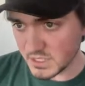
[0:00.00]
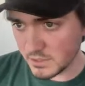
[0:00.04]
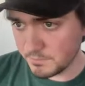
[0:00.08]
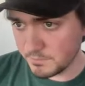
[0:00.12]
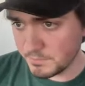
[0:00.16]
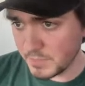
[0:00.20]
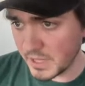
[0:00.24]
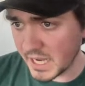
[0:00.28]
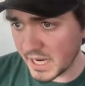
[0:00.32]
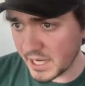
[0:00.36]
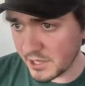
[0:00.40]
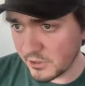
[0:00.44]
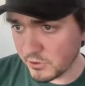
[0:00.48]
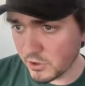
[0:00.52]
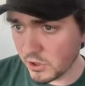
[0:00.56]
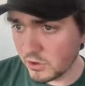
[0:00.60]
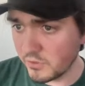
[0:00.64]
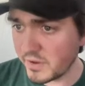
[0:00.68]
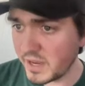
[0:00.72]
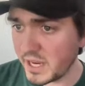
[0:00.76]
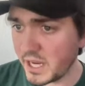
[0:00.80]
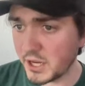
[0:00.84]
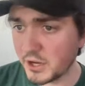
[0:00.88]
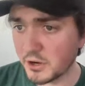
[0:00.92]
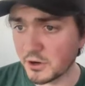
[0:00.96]
Pine
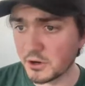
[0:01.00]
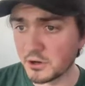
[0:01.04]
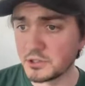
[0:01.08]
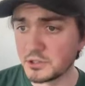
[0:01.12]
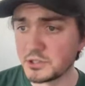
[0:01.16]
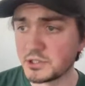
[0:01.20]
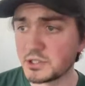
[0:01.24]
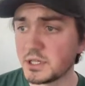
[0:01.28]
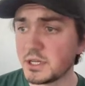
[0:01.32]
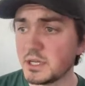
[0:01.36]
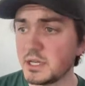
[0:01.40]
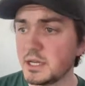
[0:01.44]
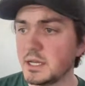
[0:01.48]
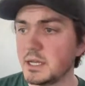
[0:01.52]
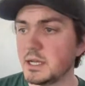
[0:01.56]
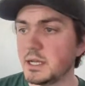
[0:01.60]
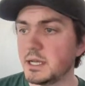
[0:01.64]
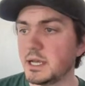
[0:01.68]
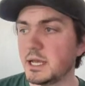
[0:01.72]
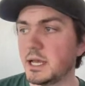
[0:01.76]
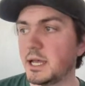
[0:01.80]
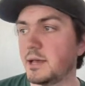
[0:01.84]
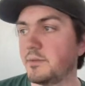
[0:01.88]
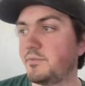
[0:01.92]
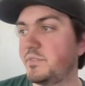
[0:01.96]
Grove Acres,
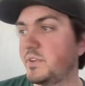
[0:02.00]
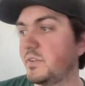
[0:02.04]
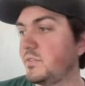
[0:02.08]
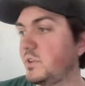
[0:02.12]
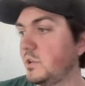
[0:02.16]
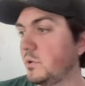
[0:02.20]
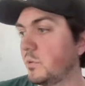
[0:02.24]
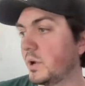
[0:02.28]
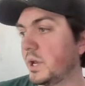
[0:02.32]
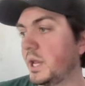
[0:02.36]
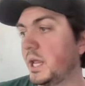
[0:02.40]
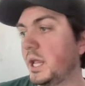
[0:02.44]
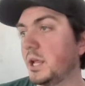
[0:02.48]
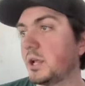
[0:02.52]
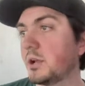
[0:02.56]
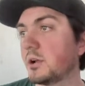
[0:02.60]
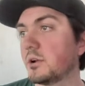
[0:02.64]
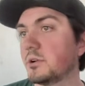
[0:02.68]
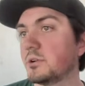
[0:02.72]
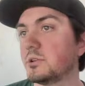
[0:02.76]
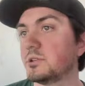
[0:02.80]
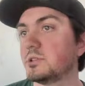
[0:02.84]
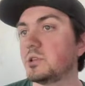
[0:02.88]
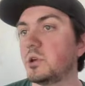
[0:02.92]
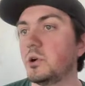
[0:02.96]
51
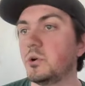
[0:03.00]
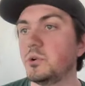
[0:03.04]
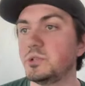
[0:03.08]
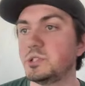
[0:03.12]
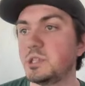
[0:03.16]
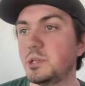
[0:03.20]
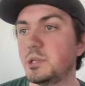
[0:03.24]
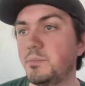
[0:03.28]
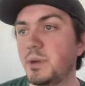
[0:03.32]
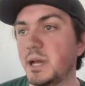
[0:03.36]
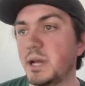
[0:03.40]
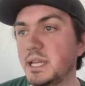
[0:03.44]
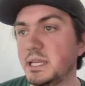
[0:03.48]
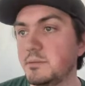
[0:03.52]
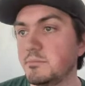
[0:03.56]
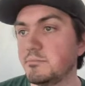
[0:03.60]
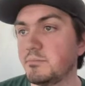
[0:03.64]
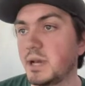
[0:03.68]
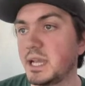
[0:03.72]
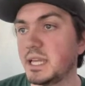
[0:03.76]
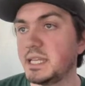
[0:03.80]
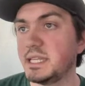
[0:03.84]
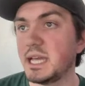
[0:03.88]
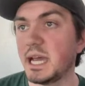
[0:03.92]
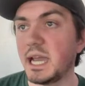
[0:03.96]
acres, hosted
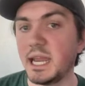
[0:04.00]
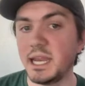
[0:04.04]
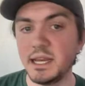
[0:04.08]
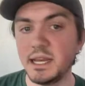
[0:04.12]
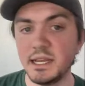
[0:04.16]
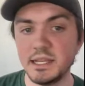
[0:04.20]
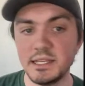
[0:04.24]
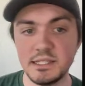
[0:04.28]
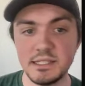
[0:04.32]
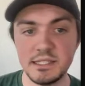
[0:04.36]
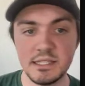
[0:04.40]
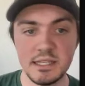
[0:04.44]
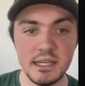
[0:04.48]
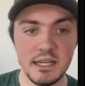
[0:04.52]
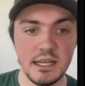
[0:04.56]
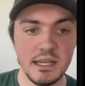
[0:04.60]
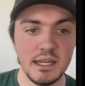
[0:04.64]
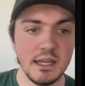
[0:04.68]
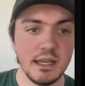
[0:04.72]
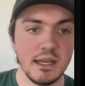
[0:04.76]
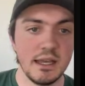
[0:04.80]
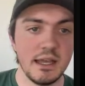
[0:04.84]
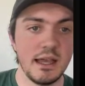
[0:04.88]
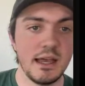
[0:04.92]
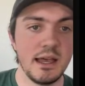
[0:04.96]
by Titus.
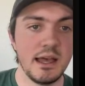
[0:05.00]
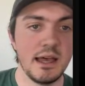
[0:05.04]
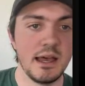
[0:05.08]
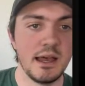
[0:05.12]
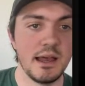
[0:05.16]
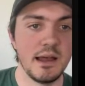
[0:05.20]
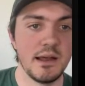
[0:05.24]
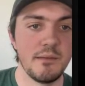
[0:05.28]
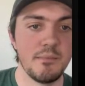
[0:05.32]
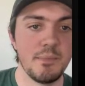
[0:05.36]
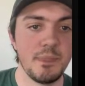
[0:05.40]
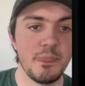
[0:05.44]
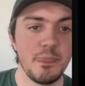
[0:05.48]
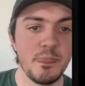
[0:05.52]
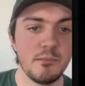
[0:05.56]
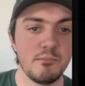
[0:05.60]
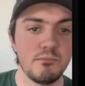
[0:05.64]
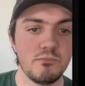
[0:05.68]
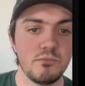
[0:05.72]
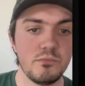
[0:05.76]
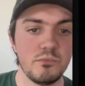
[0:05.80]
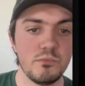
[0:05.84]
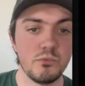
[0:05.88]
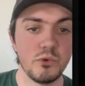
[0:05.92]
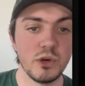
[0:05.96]

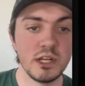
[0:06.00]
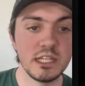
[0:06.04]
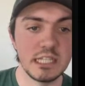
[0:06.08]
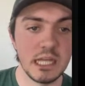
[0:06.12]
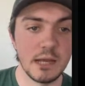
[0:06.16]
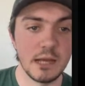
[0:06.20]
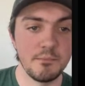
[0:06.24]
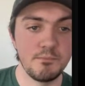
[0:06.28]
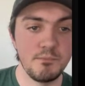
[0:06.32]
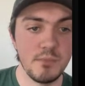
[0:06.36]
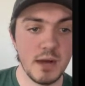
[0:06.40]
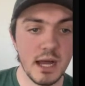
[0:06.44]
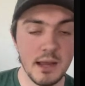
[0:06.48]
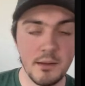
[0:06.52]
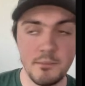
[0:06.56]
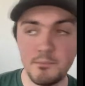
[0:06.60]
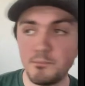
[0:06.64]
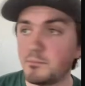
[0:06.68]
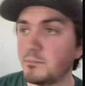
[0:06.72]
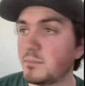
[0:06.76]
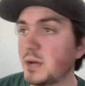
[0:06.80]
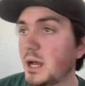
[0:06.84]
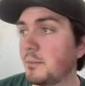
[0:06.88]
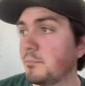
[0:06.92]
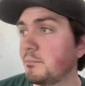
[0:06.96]
Reason
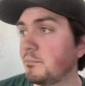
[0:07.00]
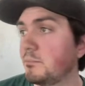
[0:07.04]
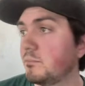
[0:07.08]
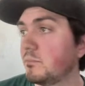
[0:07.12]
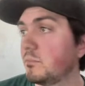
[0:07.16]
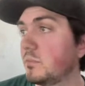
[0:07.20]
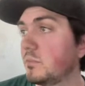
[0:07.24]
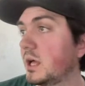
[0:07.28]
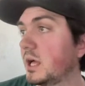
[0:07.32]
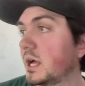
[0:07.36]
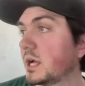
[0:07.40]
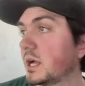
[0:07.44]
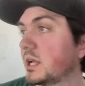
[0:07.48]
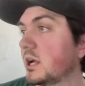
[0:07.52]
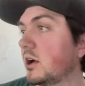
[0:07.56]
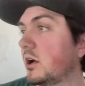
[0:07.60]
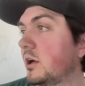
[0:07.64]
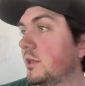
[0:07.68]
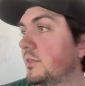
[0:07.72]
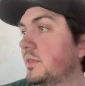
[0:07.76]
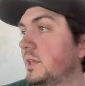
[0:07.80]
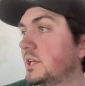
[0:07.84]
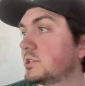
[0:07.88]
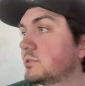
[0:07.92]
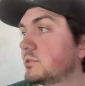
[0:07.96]
I'm
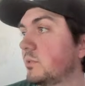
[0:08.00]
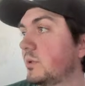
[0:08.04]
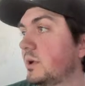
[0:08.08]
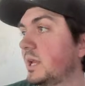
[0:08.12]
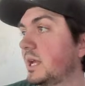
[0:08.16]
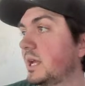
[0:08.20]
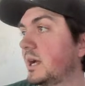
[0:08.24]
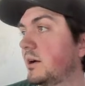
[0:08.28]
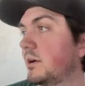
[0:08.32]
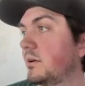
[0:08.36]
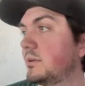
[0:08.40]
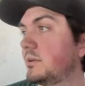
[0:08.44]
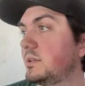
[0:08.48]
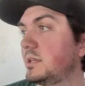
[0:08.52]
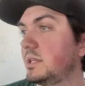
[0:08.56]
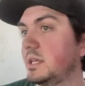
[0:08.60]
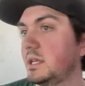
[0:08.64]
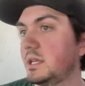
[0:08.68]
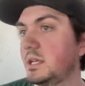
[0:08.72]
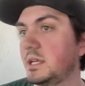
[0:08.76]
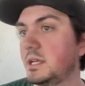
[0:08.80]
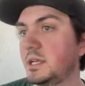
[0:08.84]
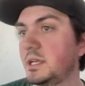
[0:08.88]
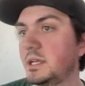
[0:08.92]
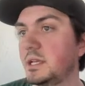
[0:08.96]
calling this one out
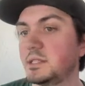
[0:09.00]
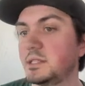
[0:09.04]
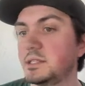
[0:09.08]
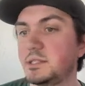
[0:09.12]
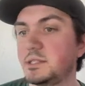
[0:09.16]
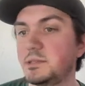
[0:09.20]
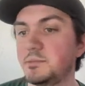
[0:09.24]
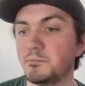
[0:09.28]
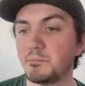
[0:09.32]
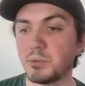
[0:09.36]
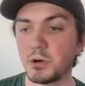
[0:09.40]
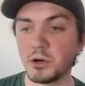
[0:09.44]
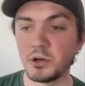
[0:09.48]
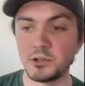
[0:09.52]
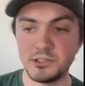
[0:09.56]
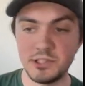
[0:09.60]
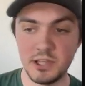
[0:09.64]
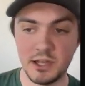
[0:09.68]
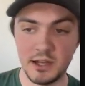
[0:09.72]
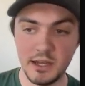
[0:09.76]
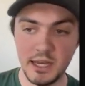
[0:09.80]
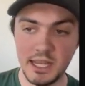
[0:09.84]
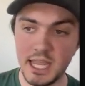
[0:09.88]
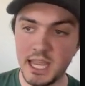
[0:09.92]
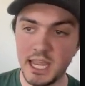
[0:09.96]
is birds
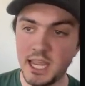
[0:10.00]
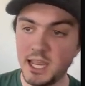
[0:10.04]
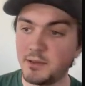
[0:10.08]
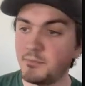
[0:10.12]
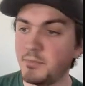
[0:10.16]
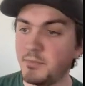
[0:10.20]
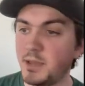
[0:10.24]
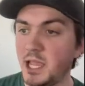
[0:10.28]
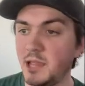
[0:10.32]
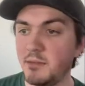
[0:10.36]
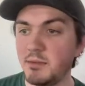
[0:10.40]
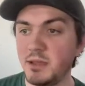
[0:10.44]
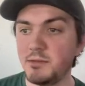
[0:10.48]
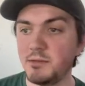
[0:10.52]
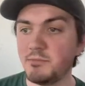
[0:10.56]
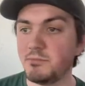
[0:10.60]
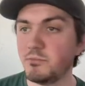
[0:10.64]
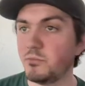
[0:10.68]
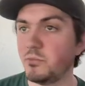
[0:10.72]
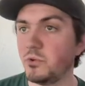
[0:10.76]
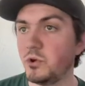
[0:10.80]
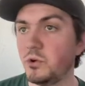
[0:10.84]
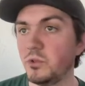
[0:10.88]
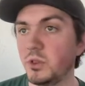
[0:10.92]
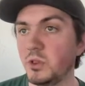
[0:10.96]
on cam, baby.
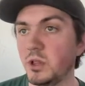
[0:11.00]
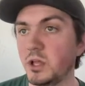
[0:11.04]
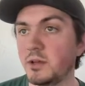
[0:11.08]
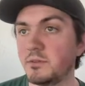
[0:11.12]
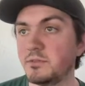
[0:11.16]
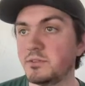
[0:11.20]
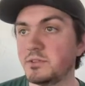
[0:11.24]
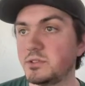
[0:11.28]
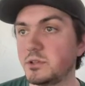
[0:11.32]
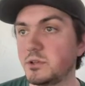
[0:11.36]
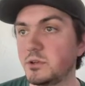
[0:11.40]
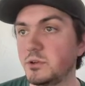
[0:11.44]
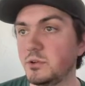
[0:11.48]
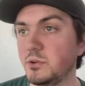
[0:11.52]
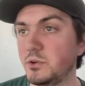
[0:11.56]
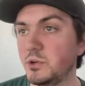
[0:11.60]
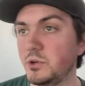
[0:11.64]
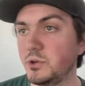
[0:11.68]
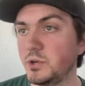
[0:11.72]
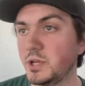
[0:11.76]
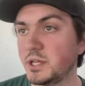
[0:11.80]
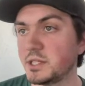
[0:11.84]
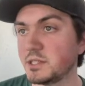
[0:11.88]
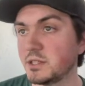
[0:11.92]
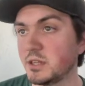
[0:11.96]
Who
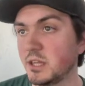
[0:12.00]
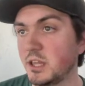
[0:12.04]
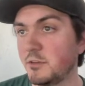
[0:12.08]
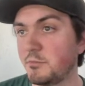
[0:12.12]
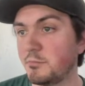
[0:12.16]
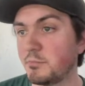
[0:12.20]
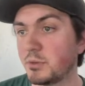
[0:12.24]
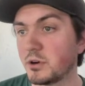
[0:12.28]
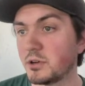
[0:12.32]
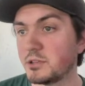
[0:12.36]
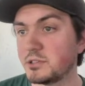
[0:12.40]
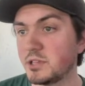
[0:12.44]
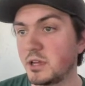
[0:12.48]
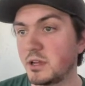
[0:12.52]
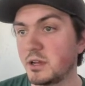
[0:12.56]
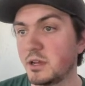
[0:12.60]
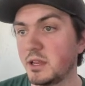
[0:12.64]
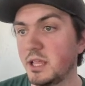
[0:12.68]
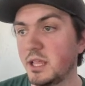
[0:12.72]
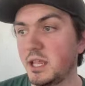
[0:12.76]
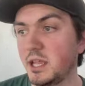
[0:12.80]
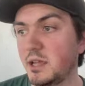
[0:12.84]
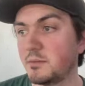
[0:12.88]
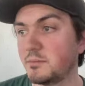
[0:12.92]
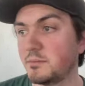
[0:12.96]
doesn't love birds on
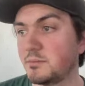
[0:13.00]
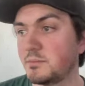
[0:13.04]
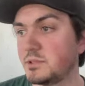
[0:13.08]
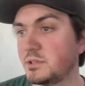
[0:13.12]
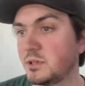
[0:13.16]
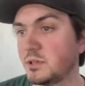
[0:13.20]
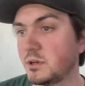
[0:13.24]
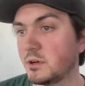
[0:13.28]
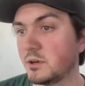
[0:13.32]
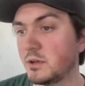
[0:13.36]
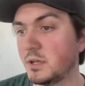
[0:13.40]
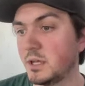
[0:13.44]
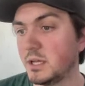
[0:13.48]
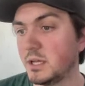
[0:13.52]
cam? So